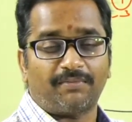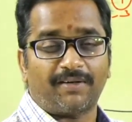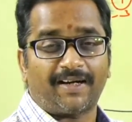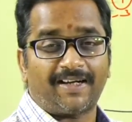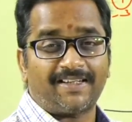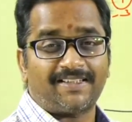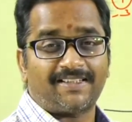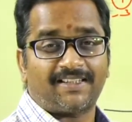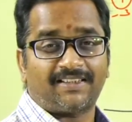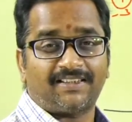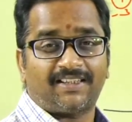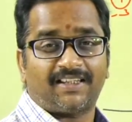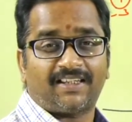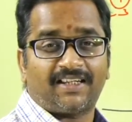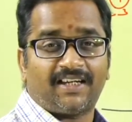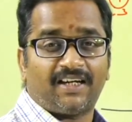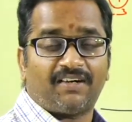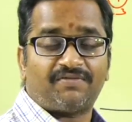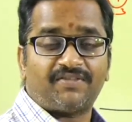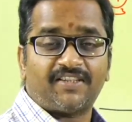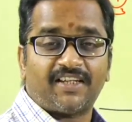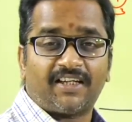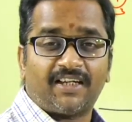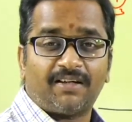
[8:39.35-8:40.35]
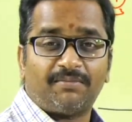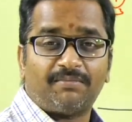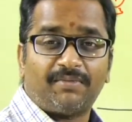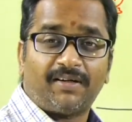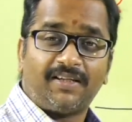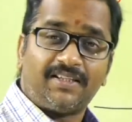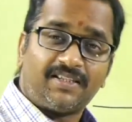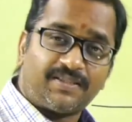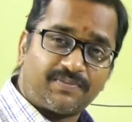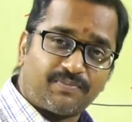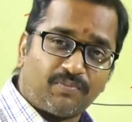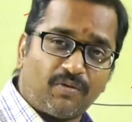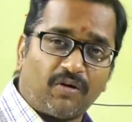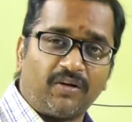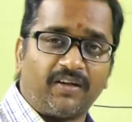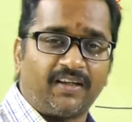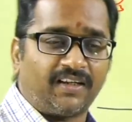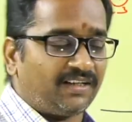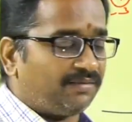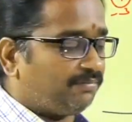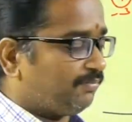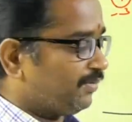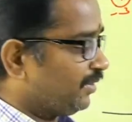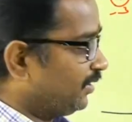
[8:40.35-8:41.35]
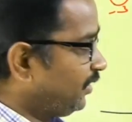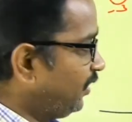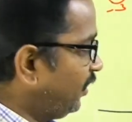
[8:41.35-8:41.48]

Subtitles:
I said that left side number is smaller number.